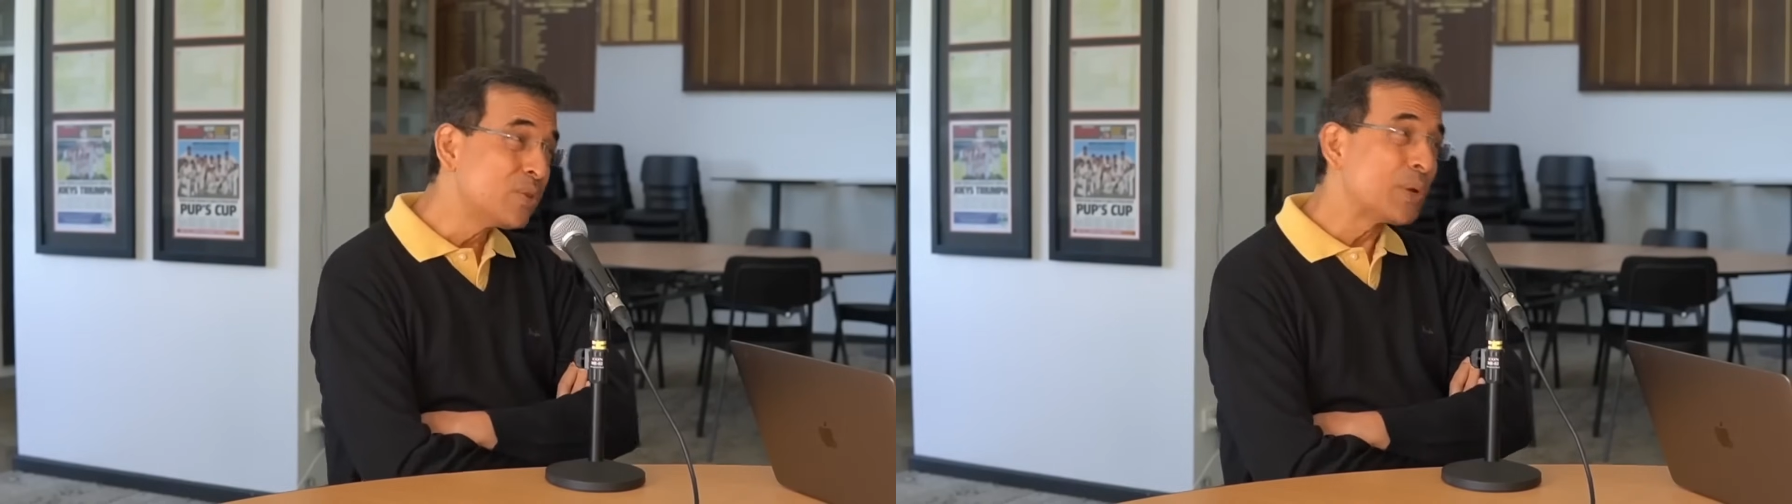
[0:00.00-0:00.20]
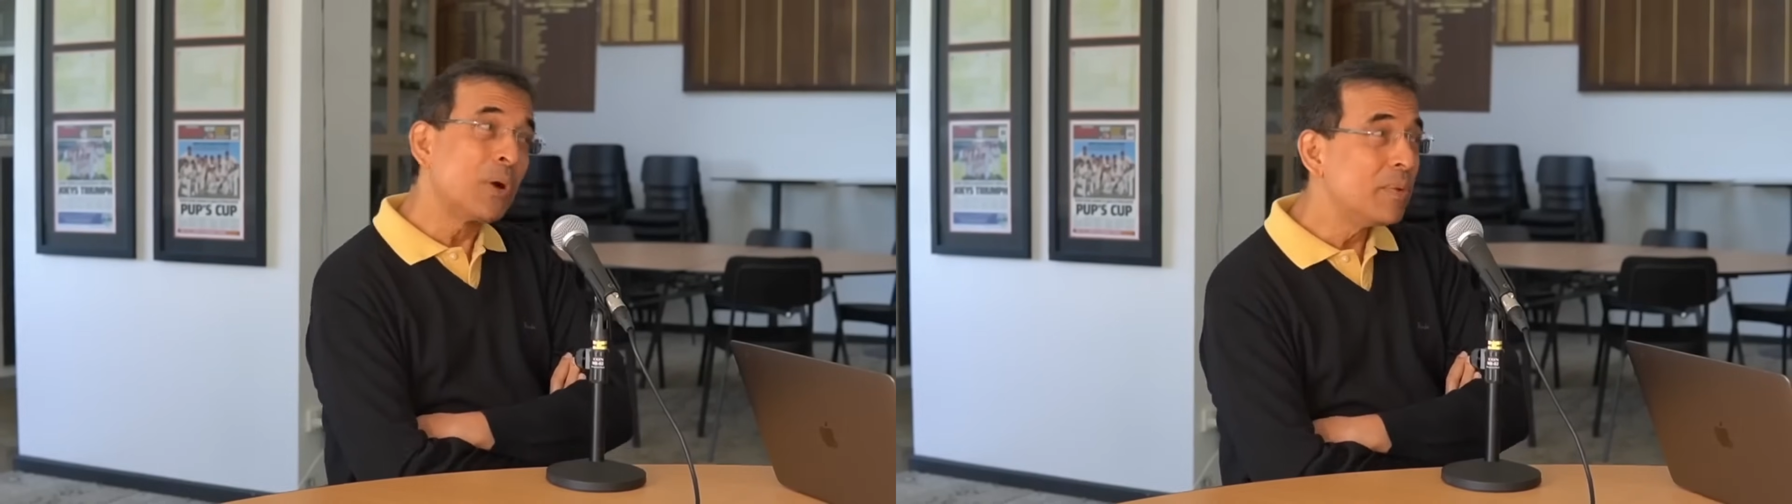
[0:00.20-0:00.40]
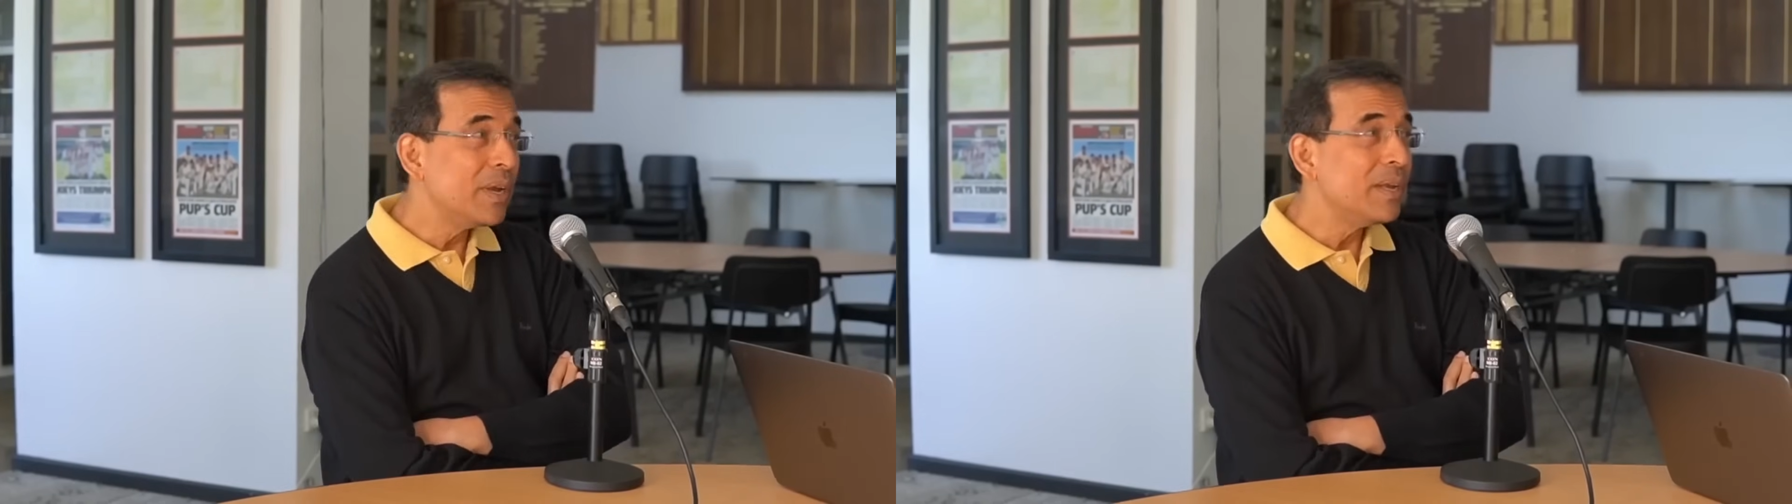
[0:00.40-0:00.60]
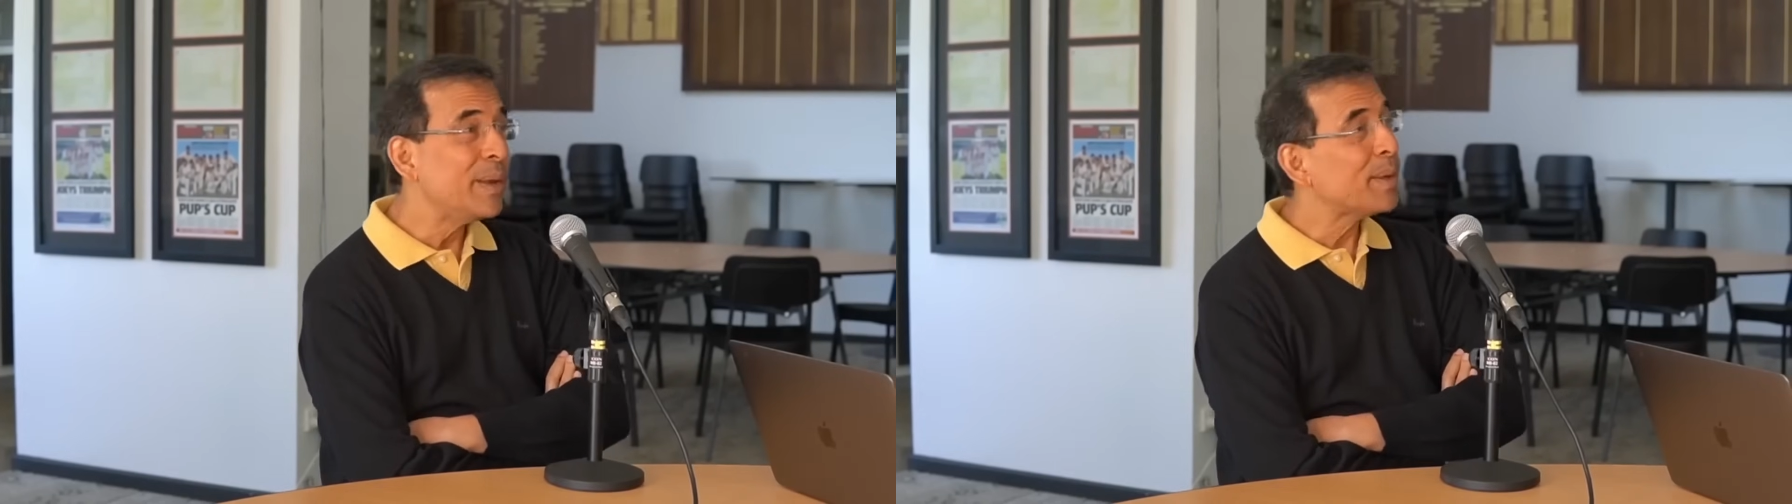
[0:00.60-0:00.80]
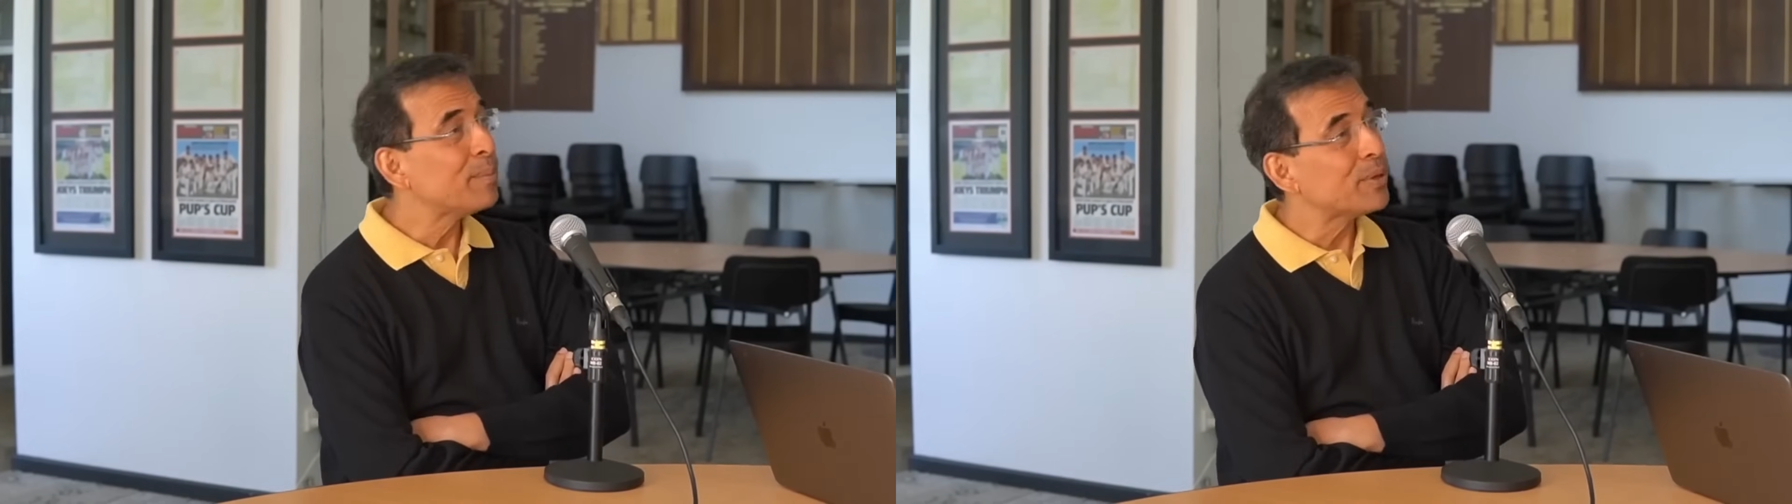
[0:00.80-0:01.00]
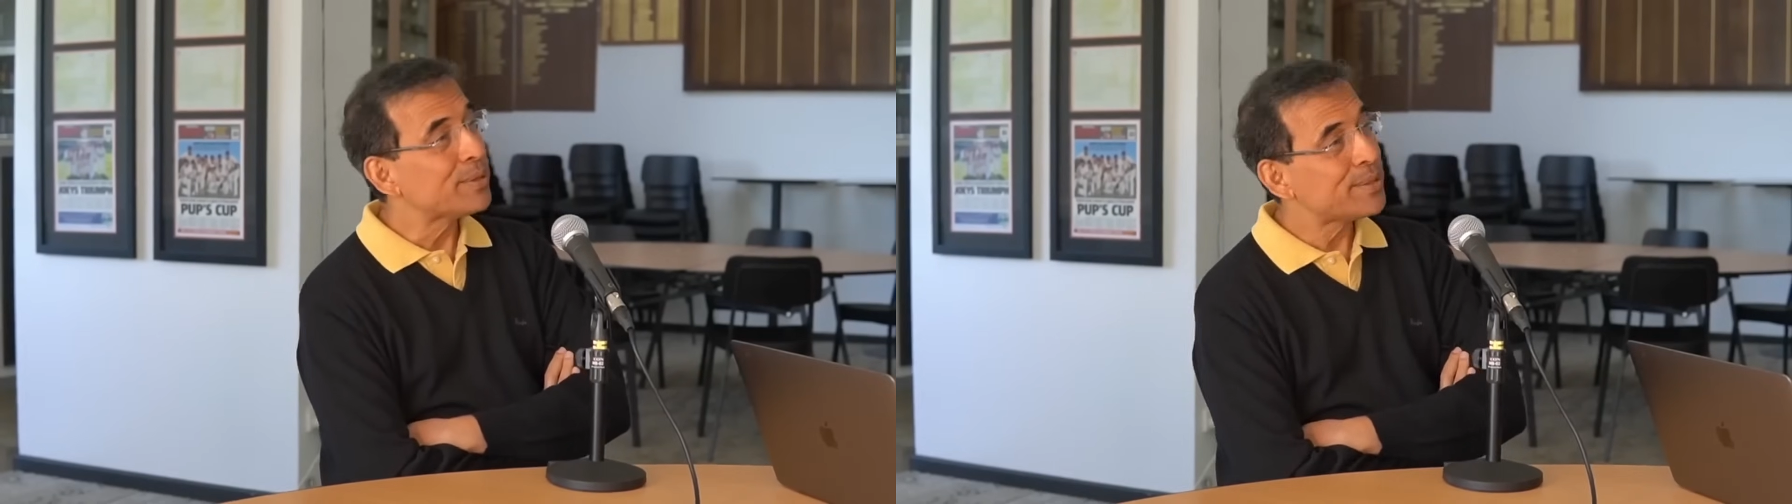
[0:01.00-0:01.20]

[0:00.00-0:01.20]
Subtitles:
to accommodate India because